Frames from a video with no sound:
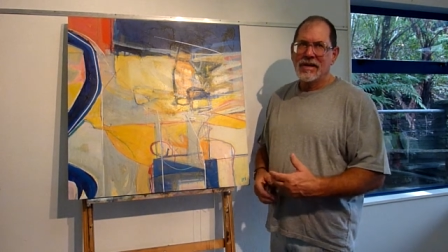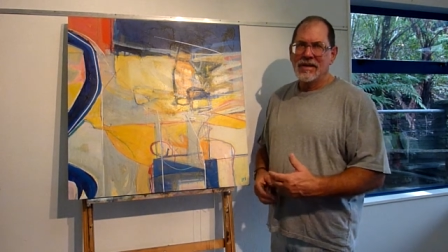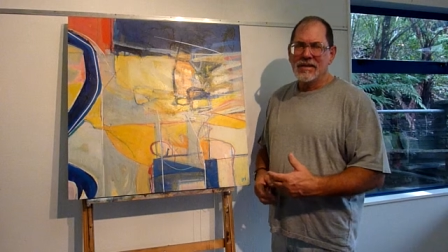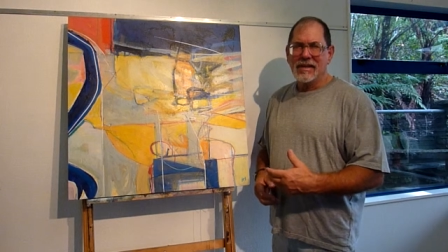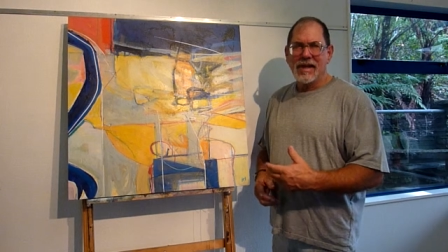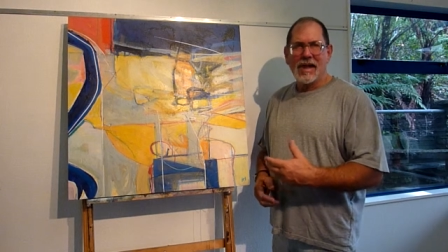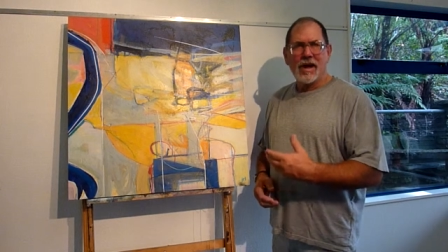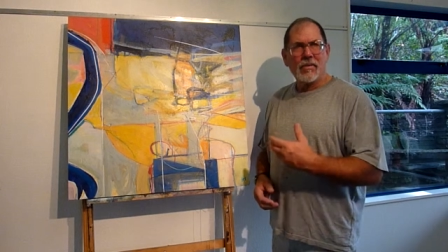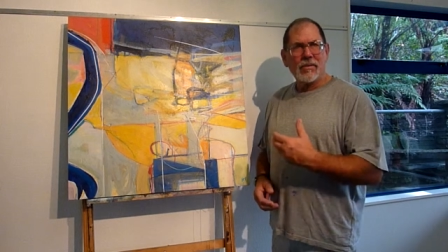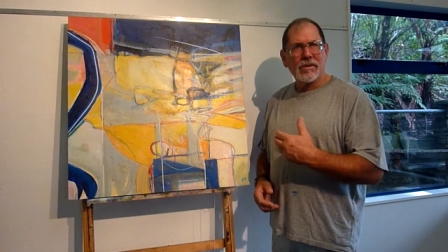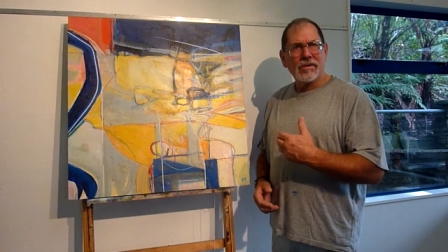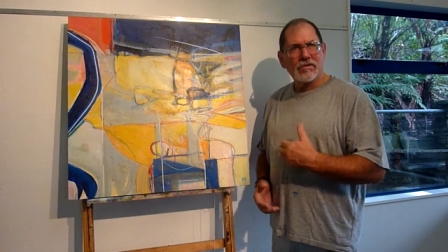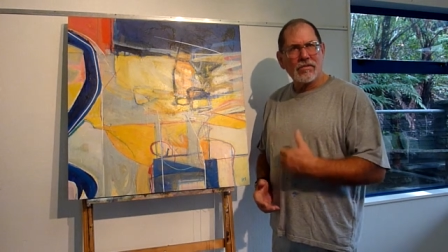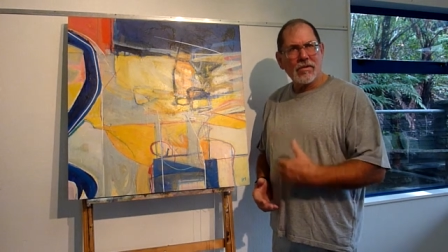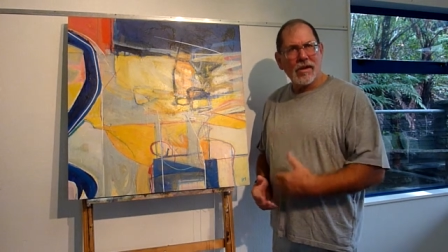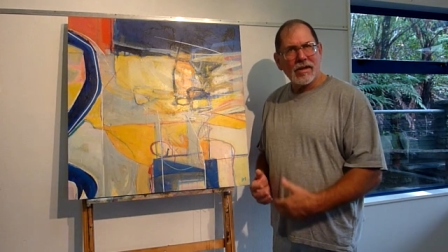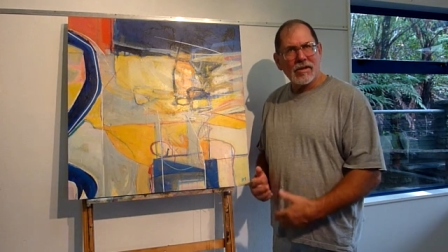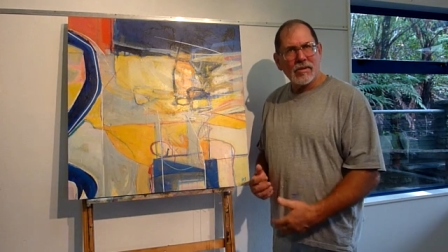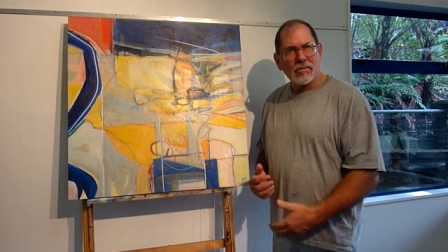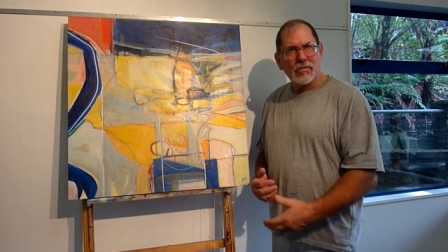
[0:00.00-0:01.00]
Now we
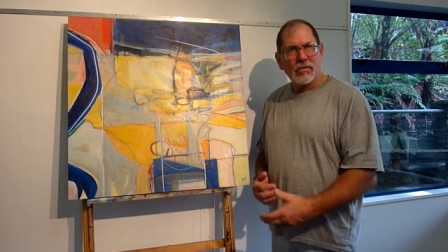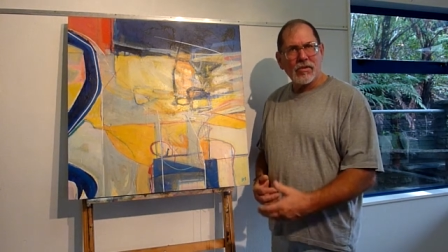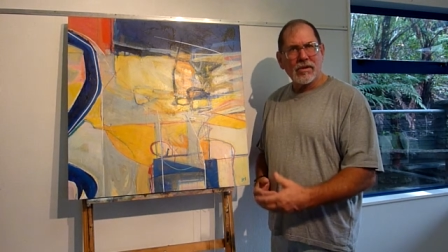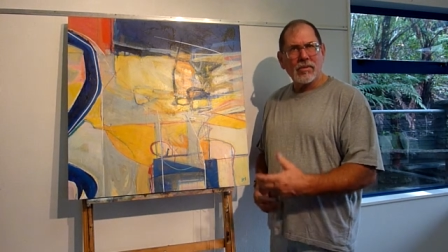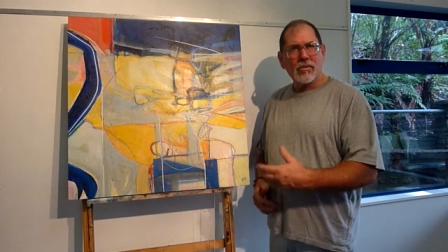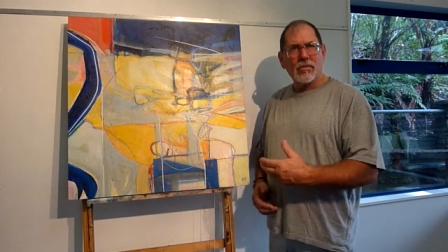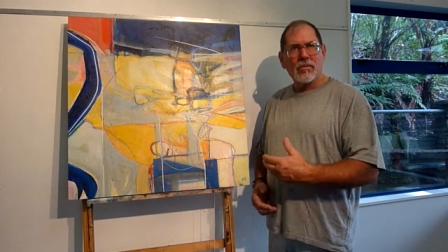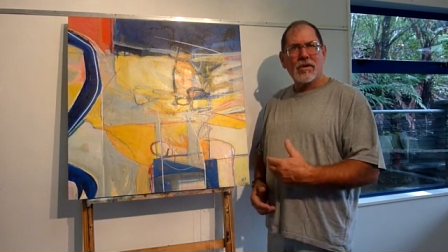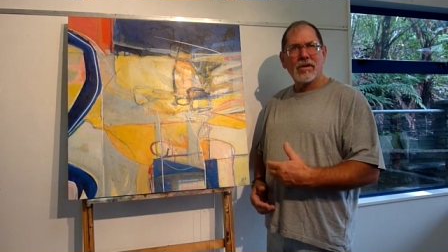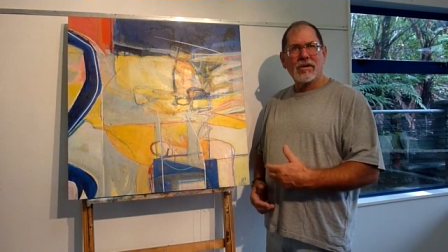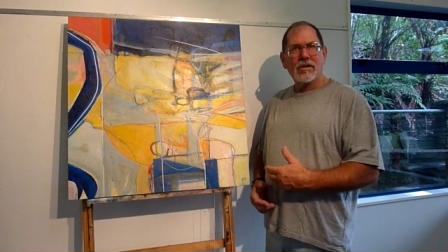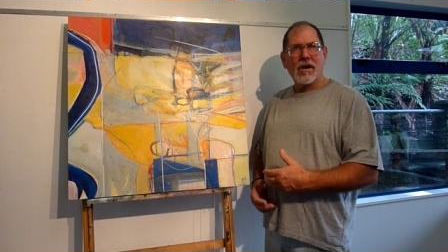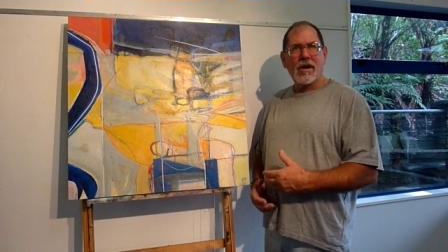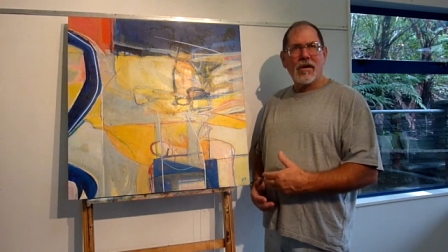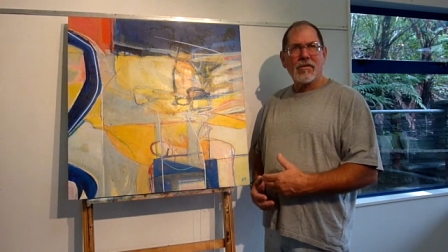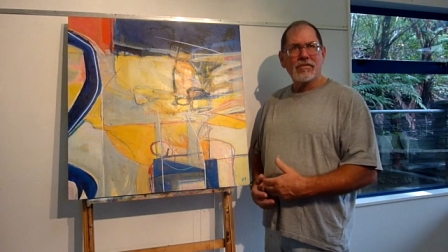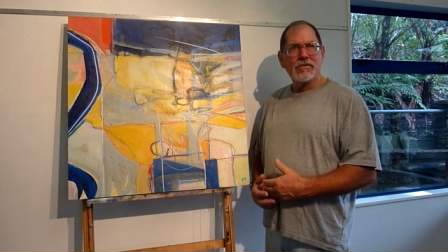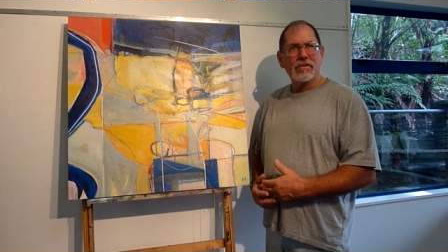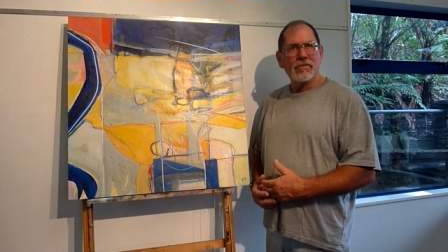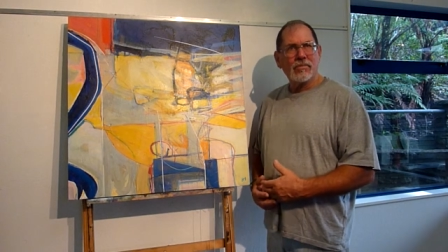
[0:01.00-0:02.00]
try to print
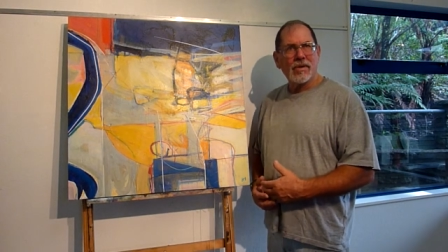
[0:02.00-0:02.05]
one-offs and